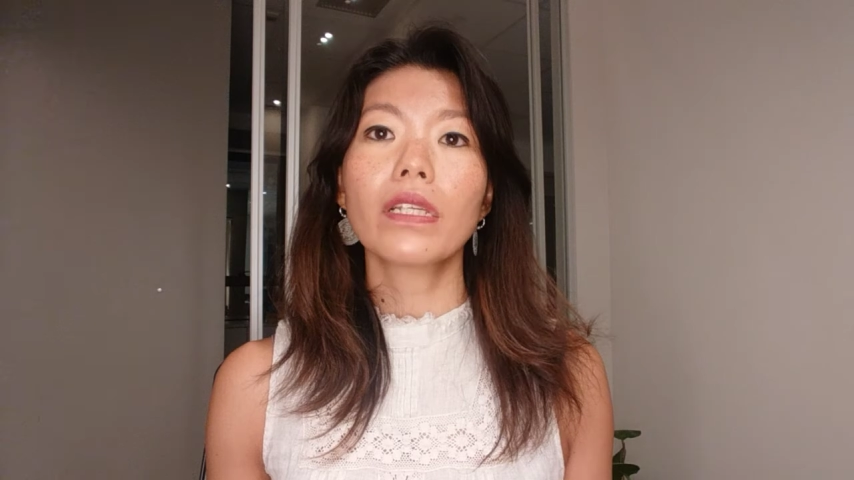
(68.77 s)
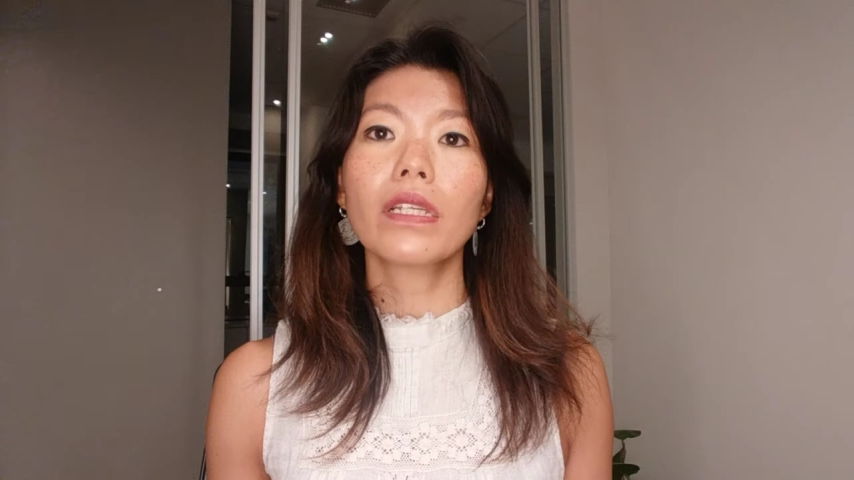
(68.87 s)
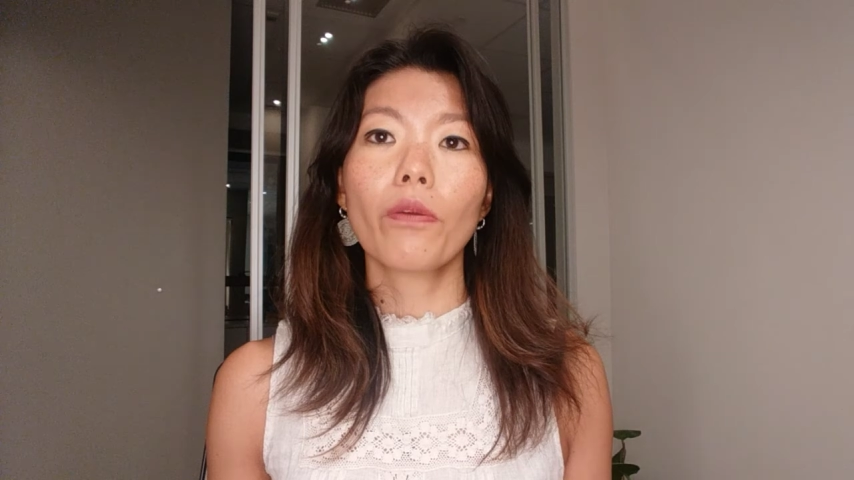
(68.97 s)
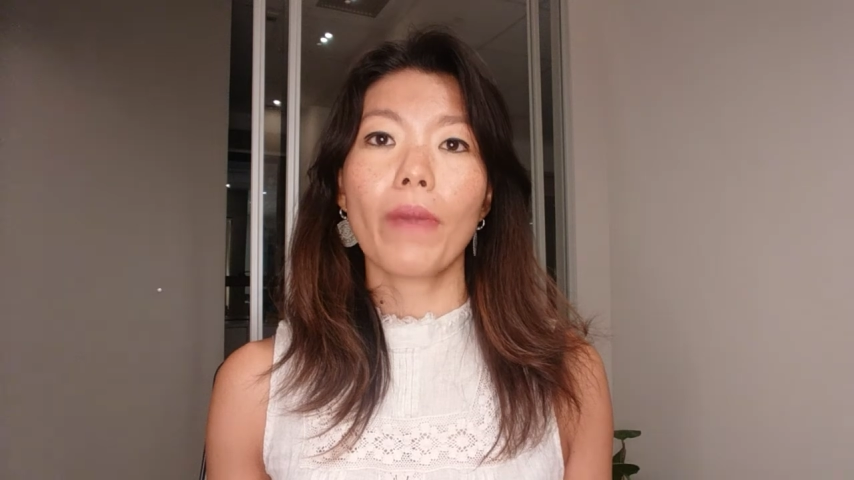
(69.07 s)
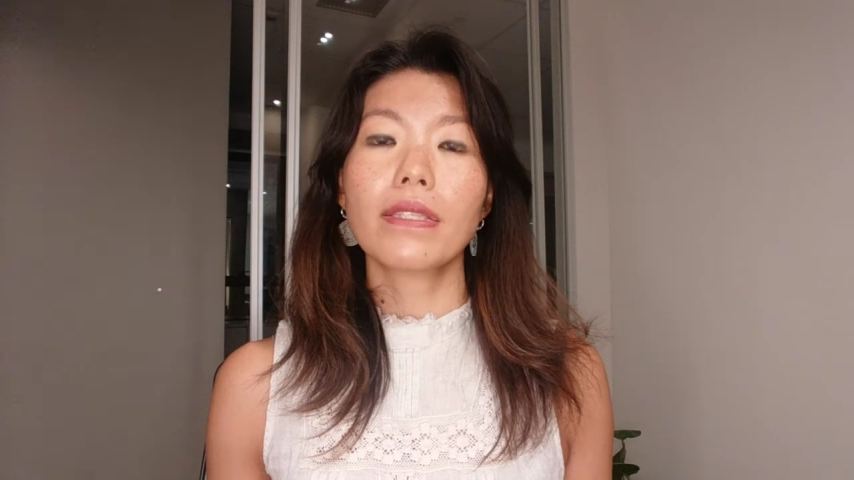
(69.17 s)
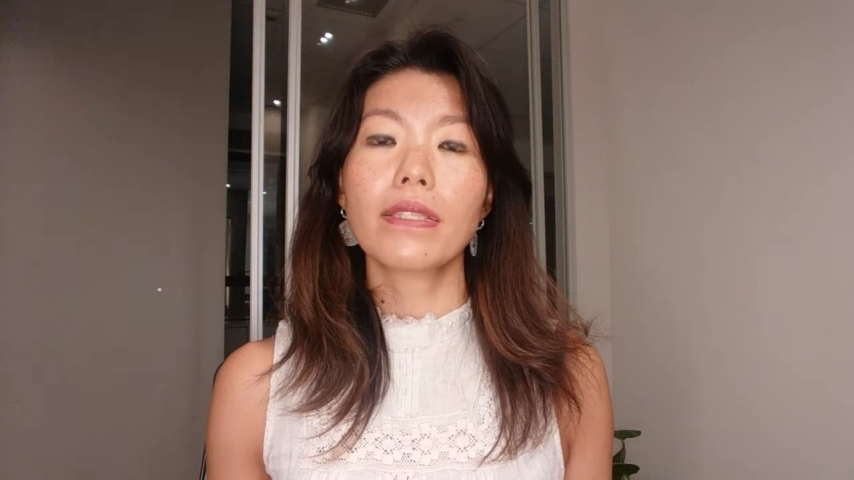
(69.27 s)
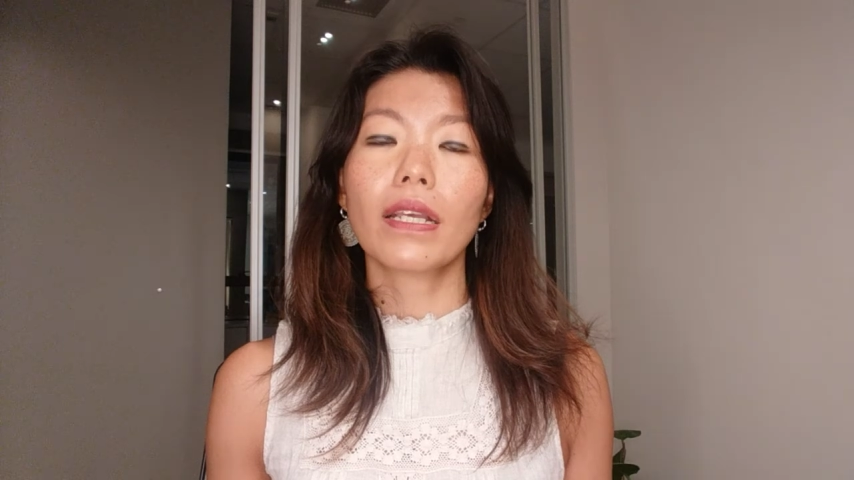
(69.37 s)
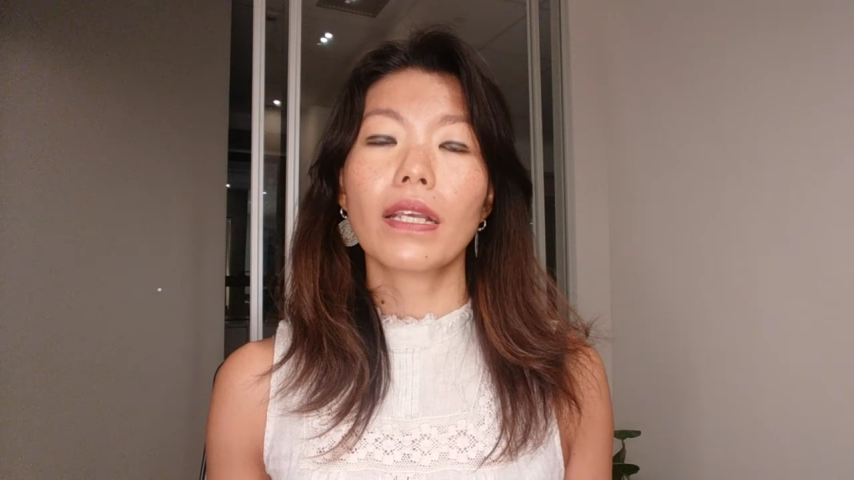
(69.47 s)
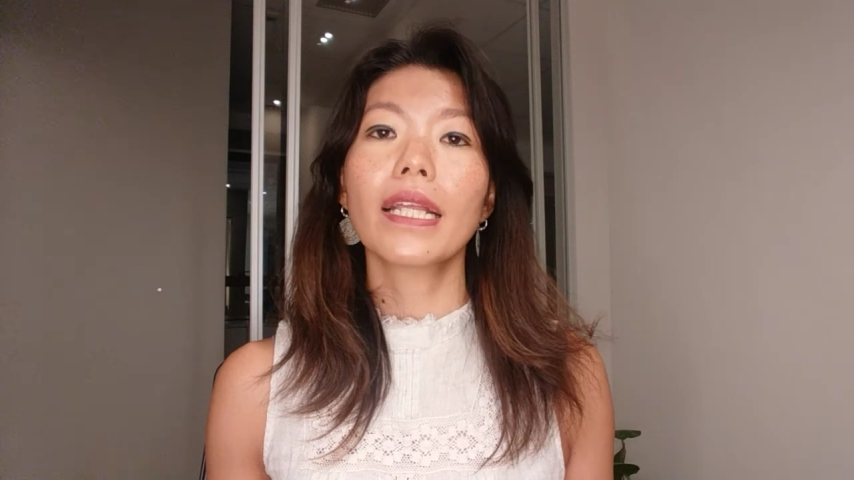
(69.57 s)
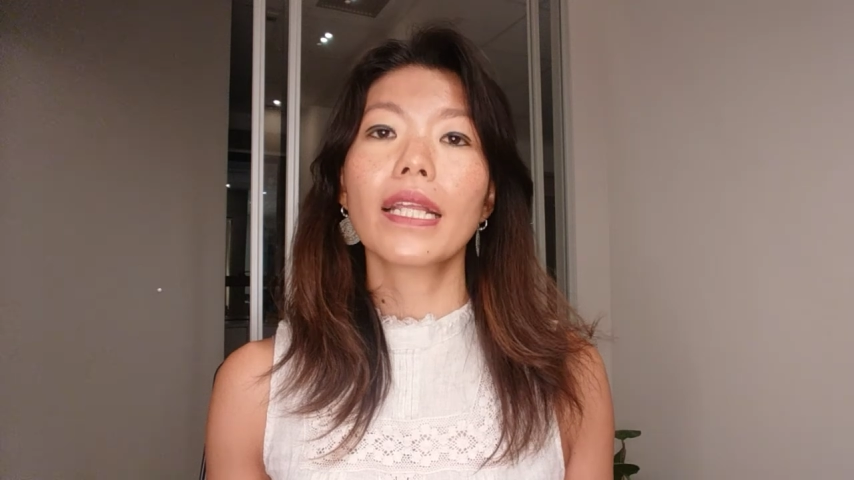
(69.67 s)
domestic
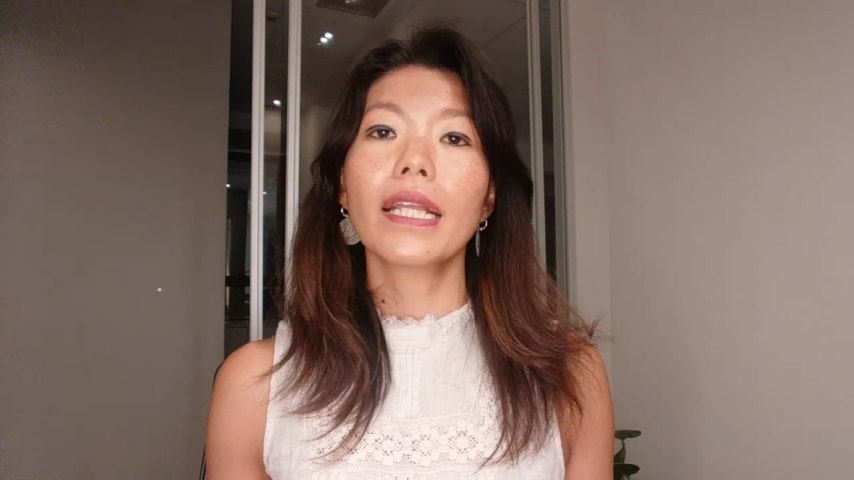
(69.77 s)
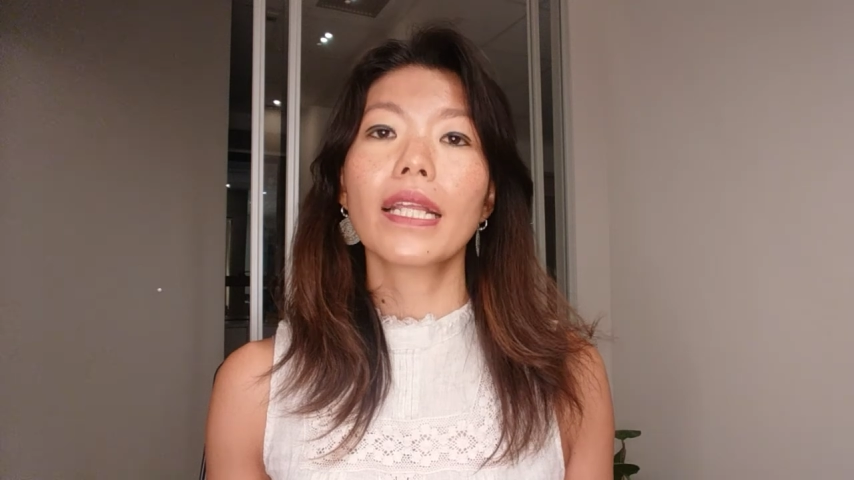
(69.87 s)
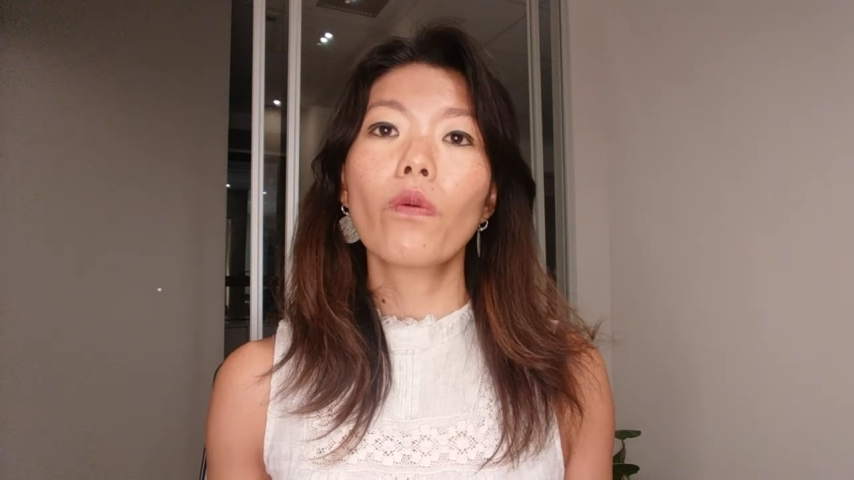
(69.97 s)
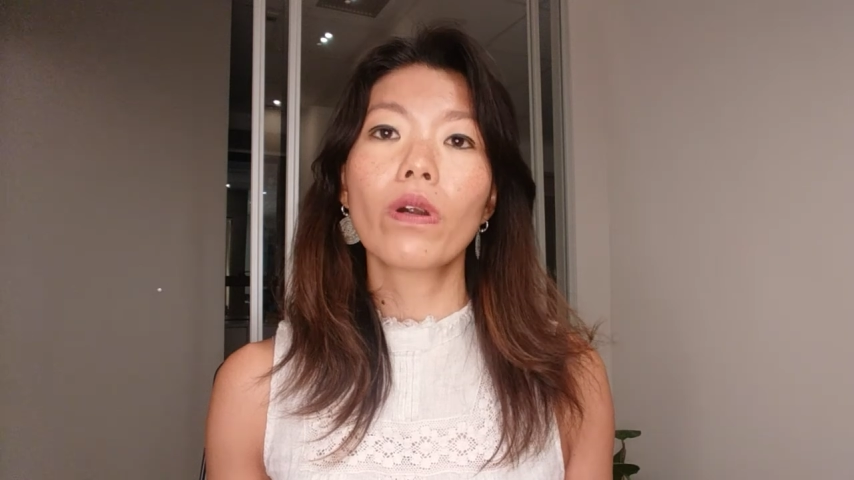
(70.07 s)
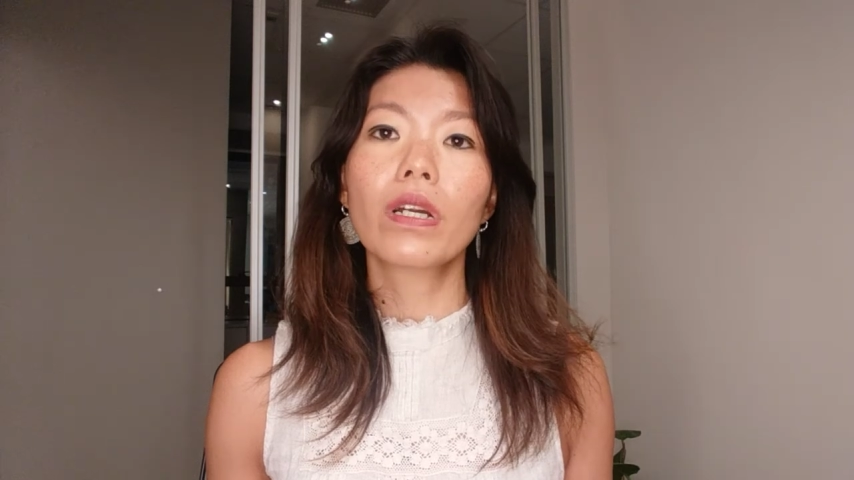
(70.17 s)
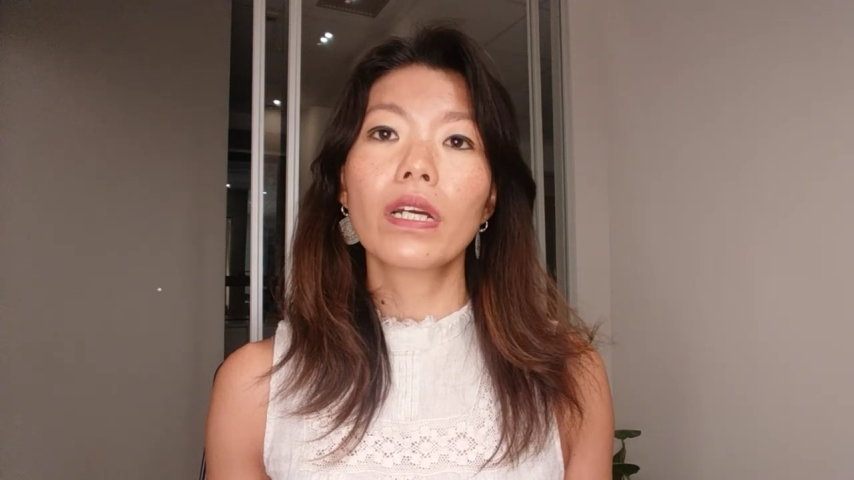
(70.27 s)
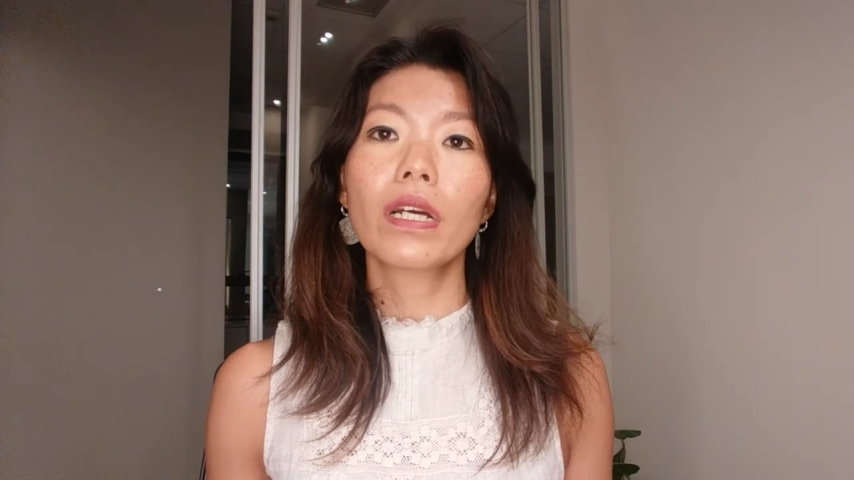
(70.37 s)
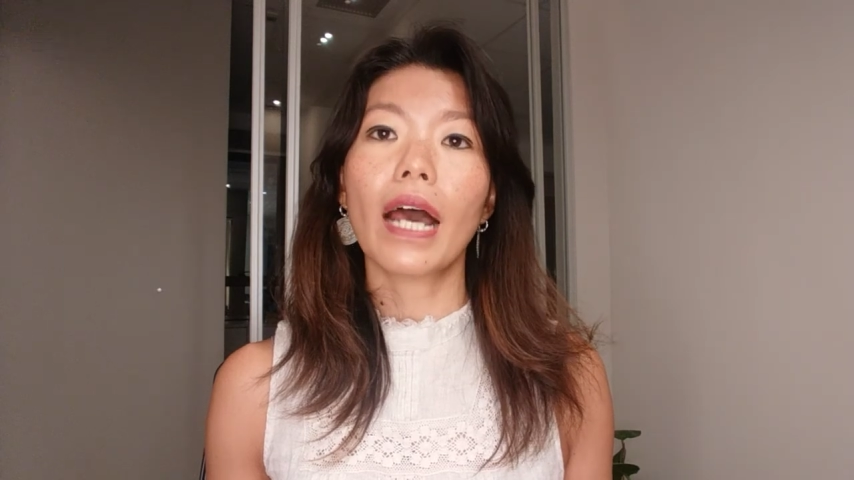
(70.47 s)
and care work